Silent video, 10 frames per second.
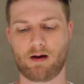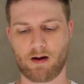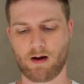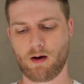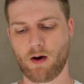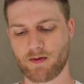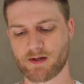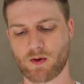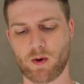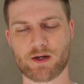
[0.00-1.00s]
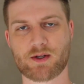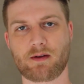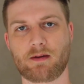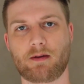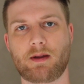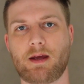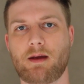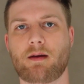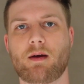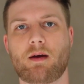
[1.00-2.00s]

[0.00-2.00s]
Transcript: on this question, the